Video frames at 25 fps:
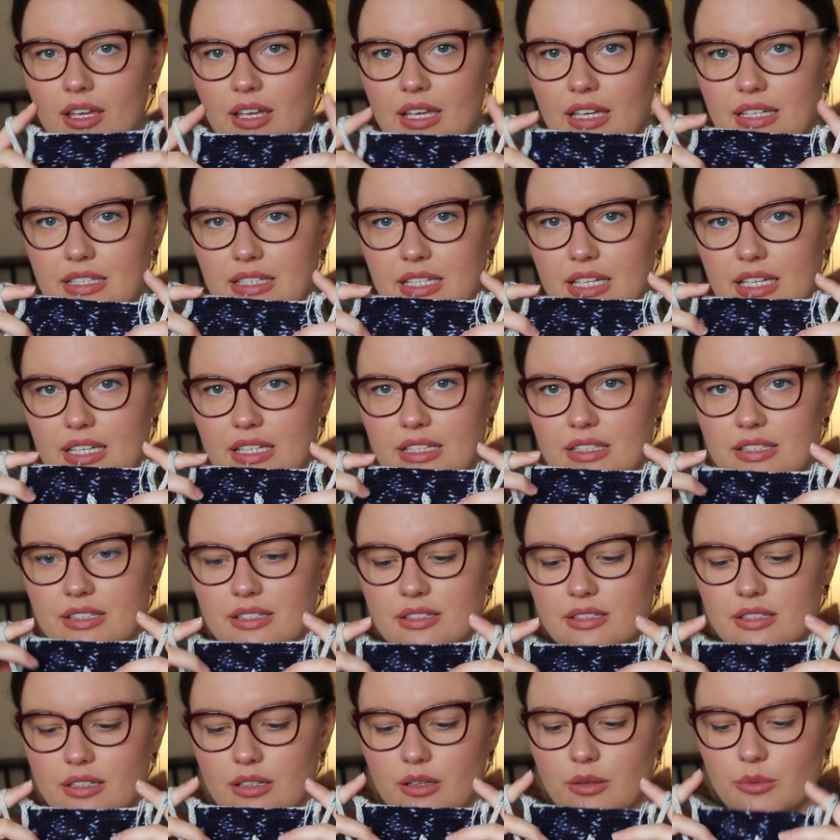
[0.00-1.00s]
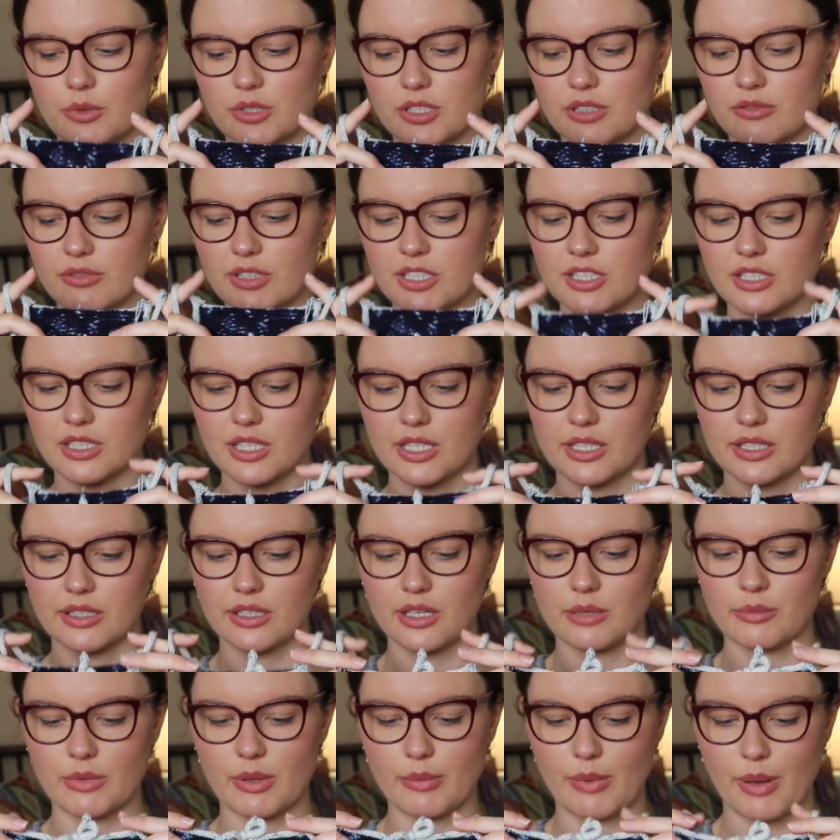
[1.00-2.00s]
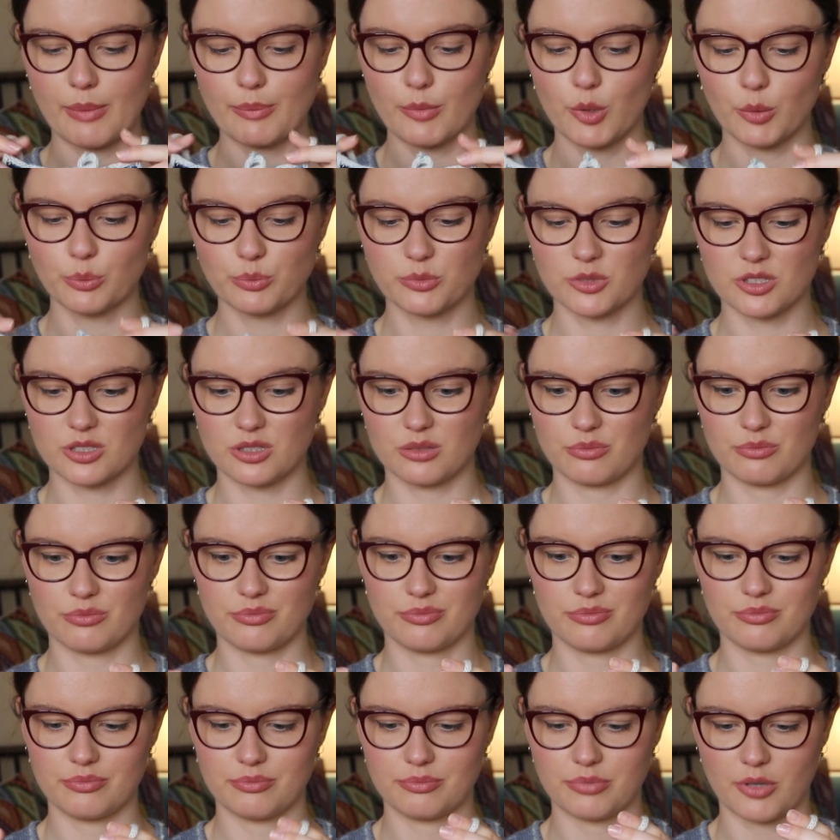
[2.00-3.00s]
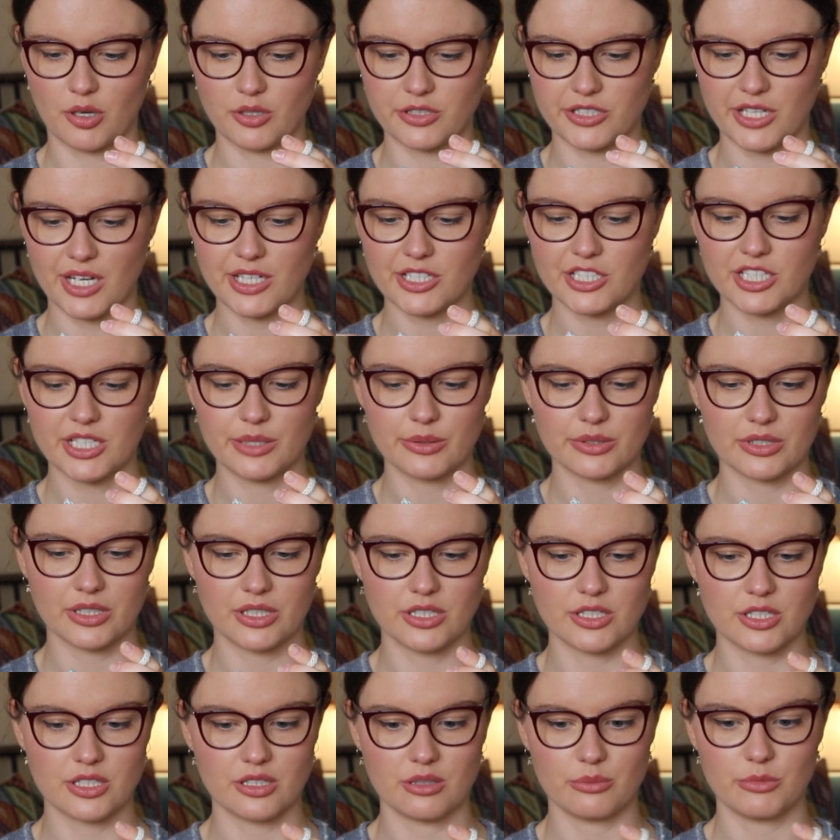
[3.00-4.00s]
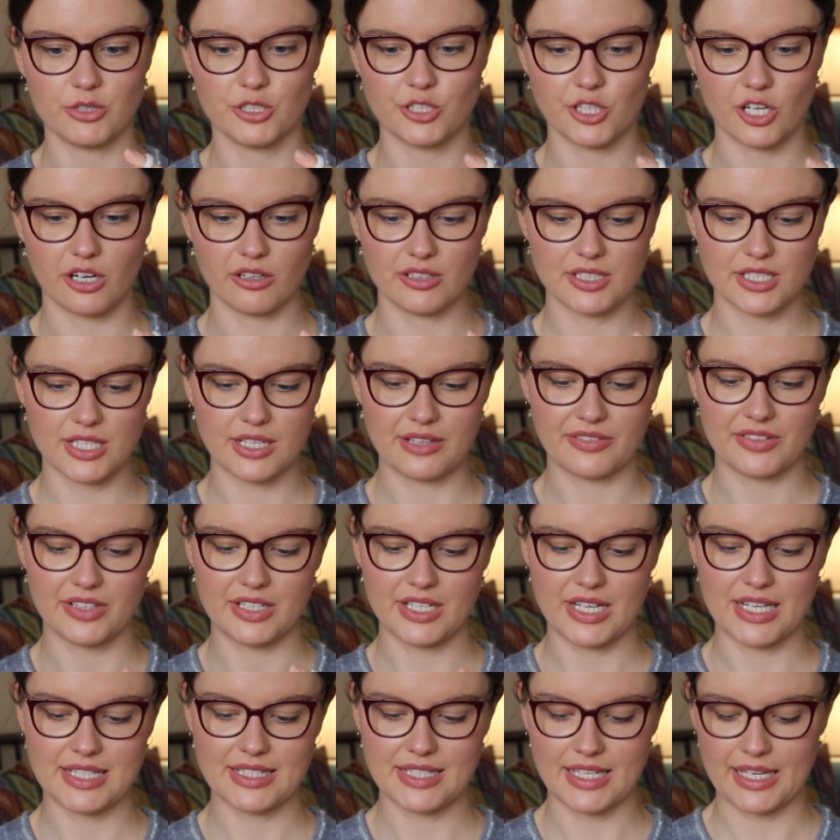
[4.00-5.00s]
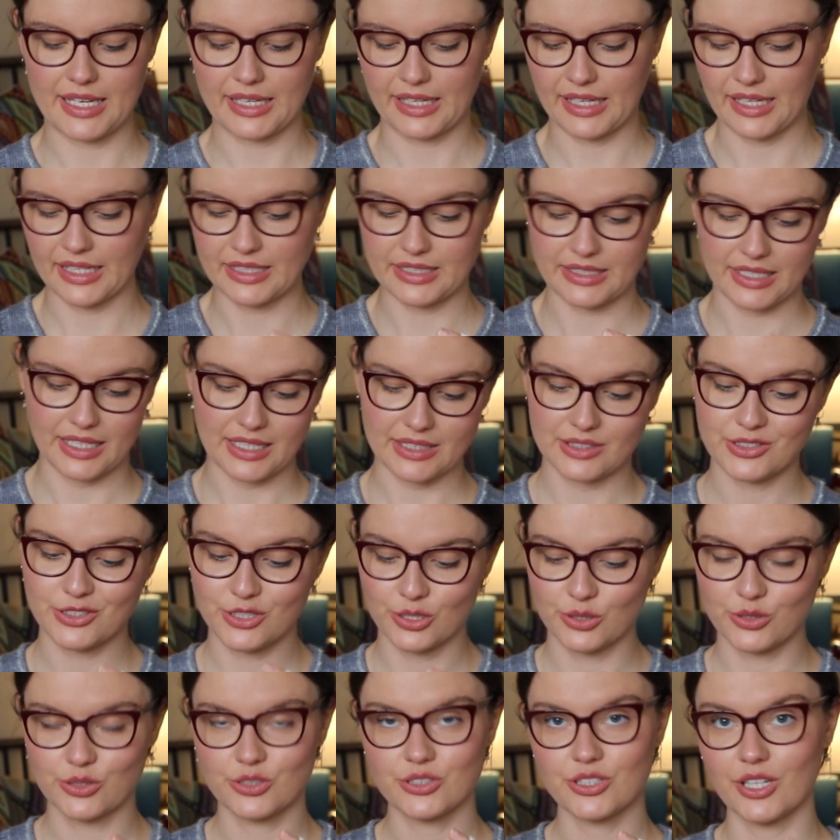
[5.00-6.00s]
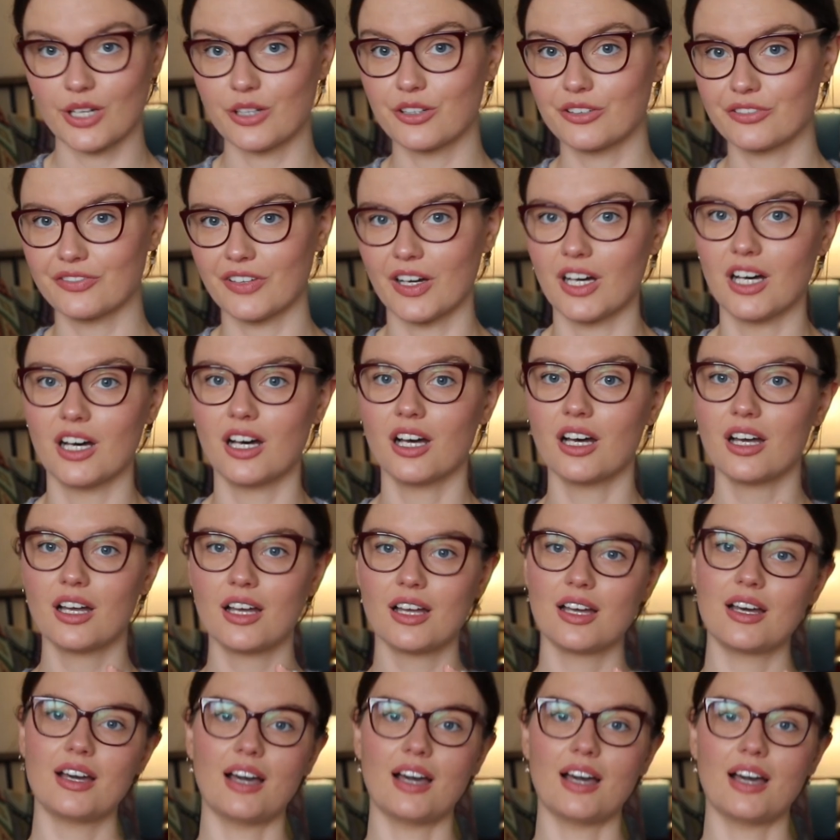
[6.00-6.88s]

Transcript: It was originally going to be my mum's project. She was going to do the majority of the knitting and has done so far.